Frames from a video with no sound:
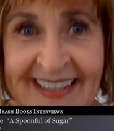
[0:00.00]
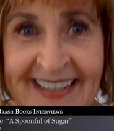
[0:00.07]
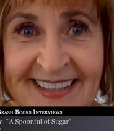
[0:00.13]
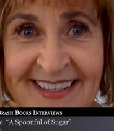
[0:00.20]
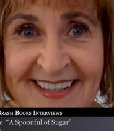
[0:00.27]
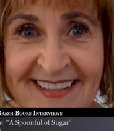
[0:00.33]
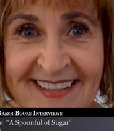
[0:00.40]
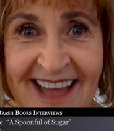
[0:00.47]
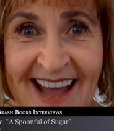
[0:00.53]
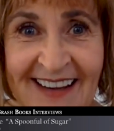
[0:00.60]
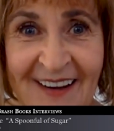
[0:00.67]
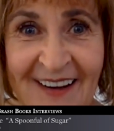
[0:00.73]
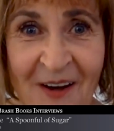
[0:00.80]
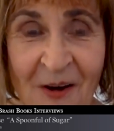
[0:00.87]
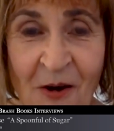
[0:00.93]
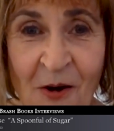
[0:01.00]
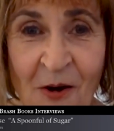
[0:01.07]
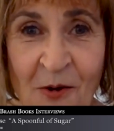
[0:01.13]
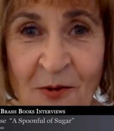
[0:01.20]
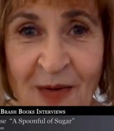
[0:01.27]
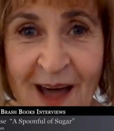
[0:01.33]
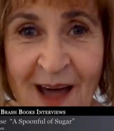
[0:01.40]
and that, uh
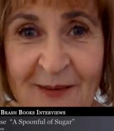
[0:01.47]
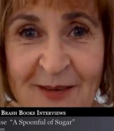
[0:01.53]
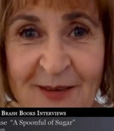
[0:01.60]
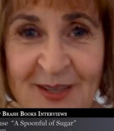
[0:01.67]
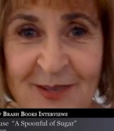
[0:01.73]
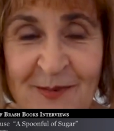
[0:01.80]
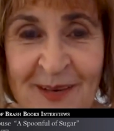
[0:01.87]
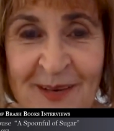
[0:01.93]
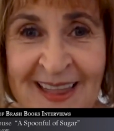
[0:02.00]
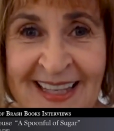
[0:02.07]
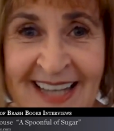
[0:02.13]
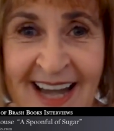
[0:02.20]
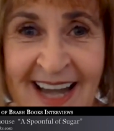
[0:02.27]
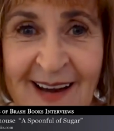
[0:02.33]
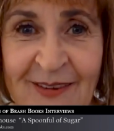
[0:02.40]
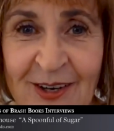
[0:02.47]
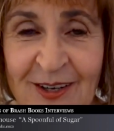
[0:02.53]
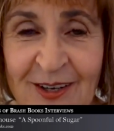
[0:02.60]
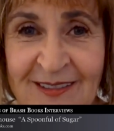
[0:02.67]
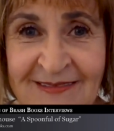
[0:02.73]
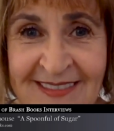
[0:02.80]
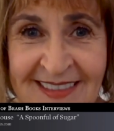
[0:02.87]
oh, that was when the
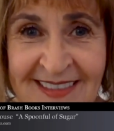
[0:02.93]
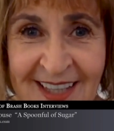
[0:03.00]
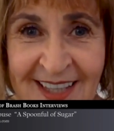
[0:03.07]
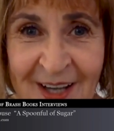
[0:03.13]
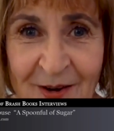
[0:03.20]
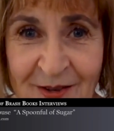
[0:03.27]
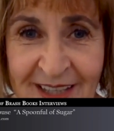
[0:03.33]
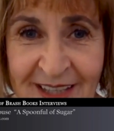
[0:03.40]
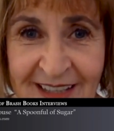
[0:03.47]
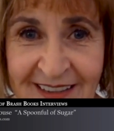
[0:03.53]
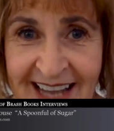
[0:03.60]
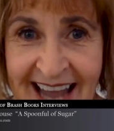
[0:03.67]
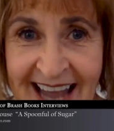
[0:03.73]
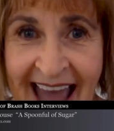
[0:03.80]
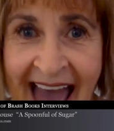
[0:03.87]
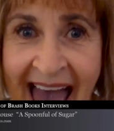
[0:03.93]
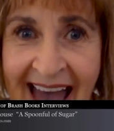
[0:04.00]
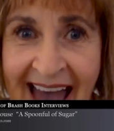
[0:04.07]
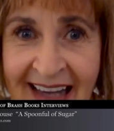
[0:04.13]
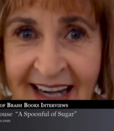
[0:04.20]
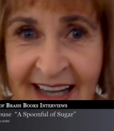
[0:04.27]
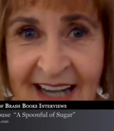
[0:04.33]
neighbor, you know, killed the
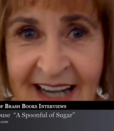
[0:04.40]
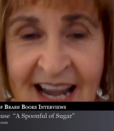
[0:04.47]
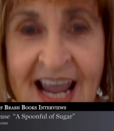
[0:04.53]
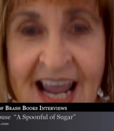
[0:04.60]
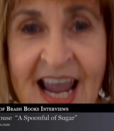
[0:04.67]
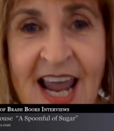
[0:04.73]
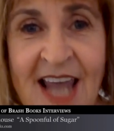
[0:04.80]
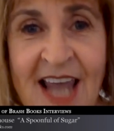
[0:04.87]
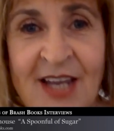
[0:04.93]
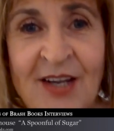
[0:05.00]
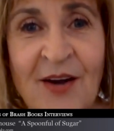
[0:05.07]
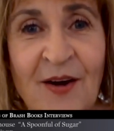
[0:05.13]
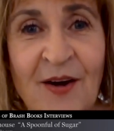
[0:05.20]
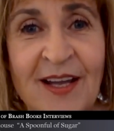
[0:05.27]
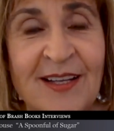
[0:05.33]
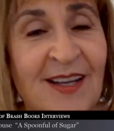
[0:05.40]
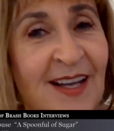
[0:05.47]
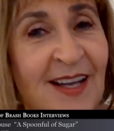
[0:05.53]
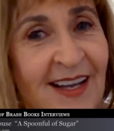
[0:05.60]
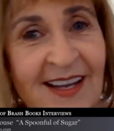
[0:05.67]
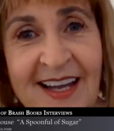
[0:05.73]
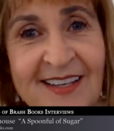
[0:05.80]
cat. And, you know,
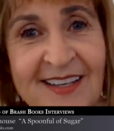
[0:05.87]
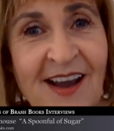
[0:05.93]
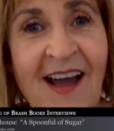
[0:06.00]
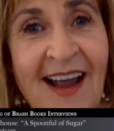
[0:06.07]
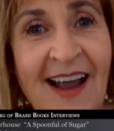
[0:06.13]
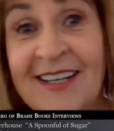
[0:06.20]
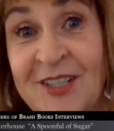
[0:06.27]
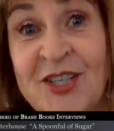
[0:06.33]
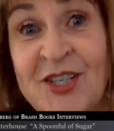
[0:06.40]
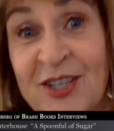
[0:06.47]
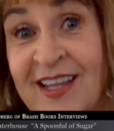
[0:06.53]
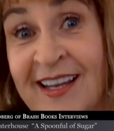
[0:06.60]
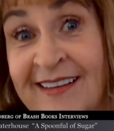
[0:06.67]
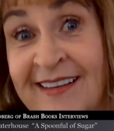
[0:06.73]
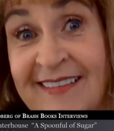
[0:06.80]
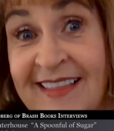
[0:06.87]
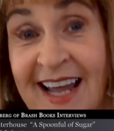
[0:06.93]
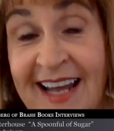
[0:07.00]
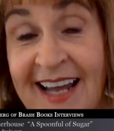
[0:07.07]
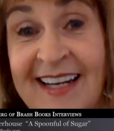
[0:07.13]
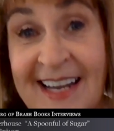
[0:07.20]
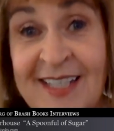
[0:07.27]
it, it, I, I just
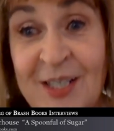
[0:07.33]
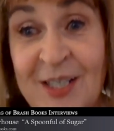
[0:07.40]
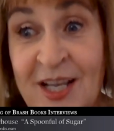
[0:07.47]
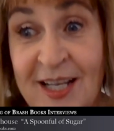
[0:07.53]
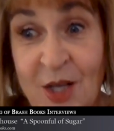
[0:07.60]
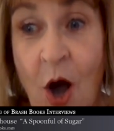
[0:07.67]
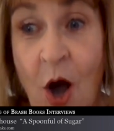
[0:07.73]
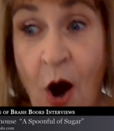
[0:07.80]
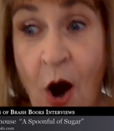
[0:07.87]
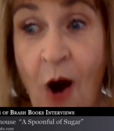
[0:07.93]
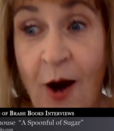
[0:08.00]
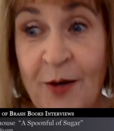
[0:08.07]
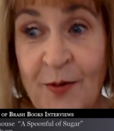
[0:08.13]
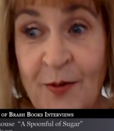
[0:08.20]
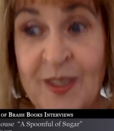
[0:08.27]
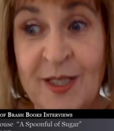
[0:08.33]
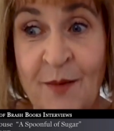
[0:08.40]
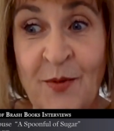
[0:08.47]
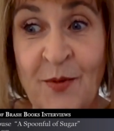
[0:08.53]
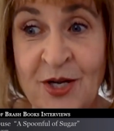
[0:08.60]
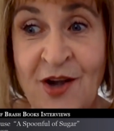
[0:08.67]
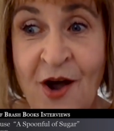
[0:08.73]
think that it's, it's hard
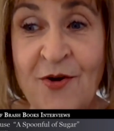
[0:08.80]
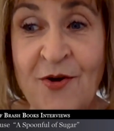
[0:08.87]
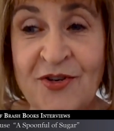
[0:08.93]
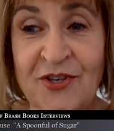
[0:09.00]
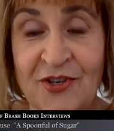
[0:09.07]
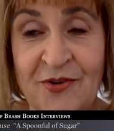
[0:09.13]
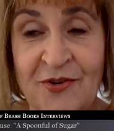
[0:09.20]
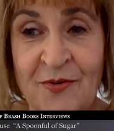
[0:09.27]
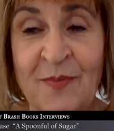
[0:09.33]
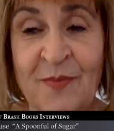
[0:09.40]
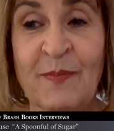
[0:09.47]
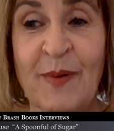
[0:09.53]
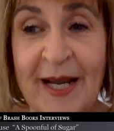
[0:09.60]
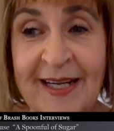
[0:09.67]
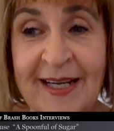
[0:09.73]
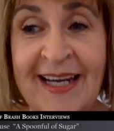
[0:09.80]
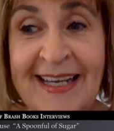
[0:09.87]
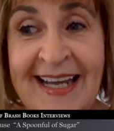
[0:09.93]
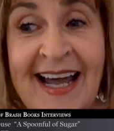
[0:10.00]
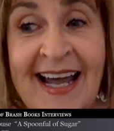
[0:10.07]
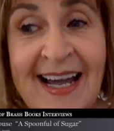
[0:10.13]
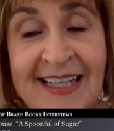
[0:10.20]
when someone knows you, but
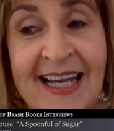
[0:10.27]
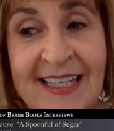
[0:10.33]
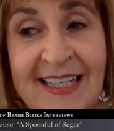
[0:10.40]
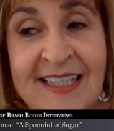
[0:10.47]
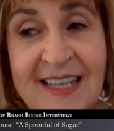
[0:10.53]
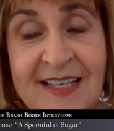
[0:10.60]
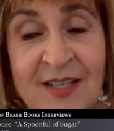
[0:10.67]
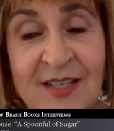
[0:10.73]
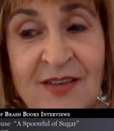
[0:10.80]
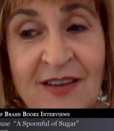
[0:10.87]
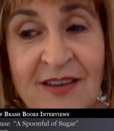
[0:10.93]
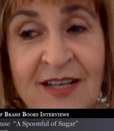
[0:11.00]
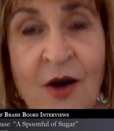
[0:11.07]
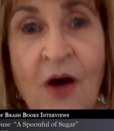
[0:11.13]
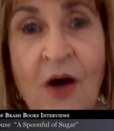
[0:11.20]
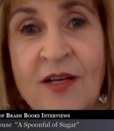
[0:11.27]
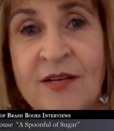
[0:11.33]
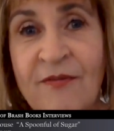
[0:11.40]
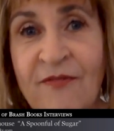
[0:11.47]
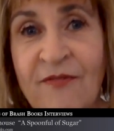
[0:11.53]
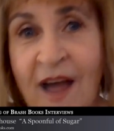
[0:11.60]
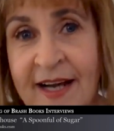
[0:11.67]
yeah, it does, it
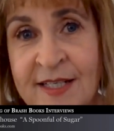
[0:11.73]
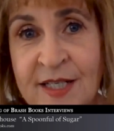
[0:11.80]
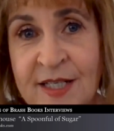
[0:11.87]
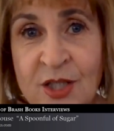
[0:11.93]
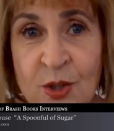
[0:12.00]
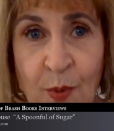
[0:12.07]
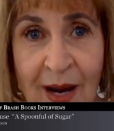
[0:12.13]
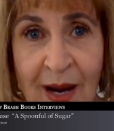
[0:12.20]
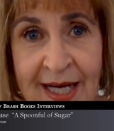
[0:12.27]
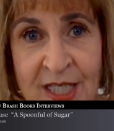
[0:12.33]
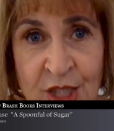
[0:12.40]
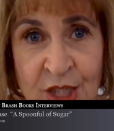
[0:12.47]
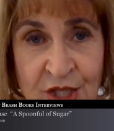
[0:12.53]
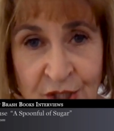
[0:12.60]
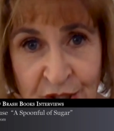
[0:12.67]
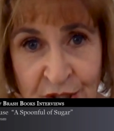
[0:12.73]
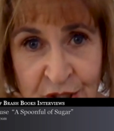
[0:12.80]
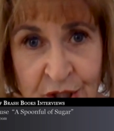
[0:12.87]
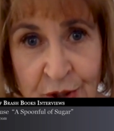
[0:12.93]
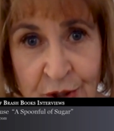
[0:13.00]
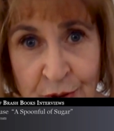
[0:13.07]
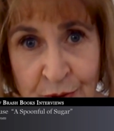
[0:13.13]
always finds its way into the
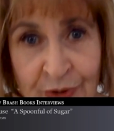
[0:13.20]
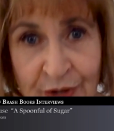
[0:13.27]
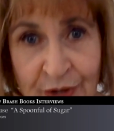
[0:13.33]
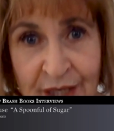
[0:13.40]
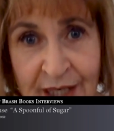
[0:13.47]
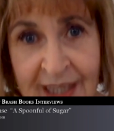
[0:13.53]
stew.